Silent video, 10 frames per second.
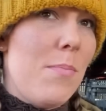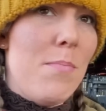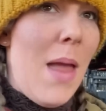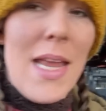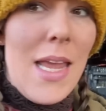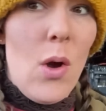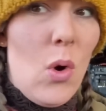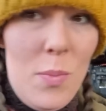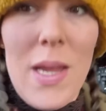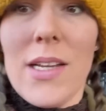make it
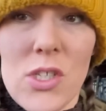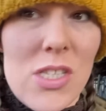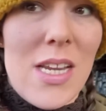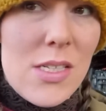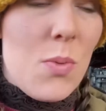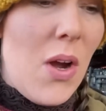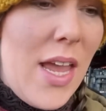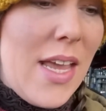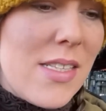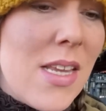up. It just is what
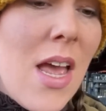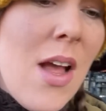it is.